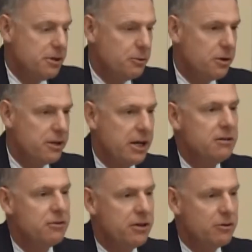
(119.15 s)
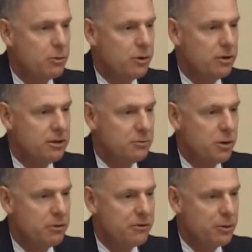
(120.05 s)
me that we're the envy of the world in
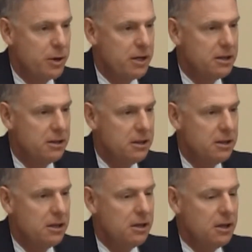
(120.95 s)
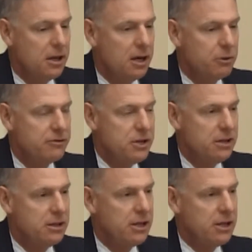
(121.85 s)
what we've created. Uh, we've done